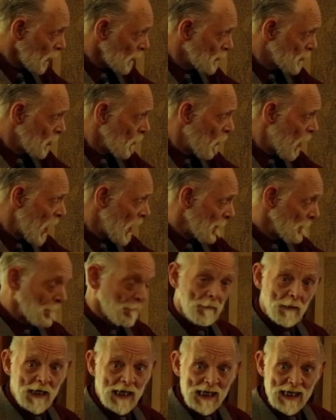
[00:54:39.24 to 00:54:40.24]
do what?
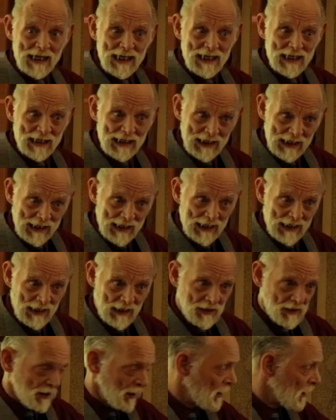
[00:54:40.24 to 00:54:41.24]

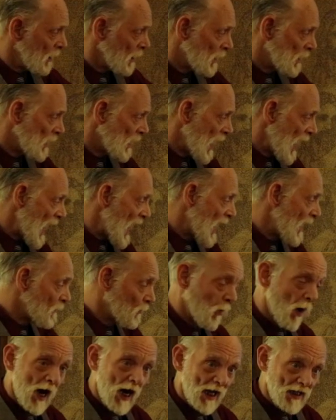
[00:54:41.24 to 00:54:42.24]
Eat
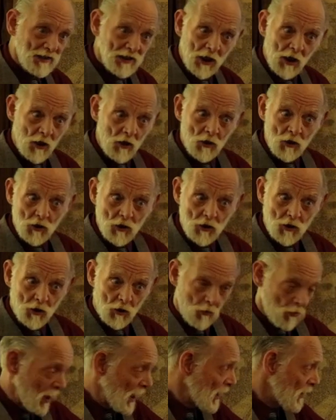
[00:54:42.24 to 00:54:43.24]
and what?
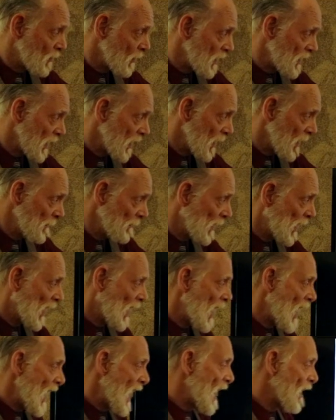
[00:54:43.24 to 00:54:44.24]
drink with him
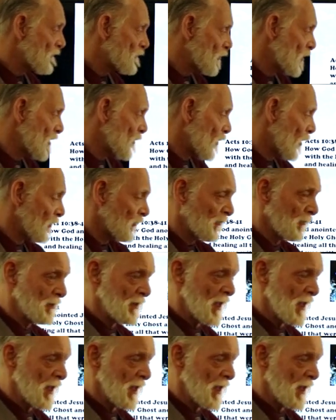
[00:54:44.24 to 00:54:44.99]
after he rose from the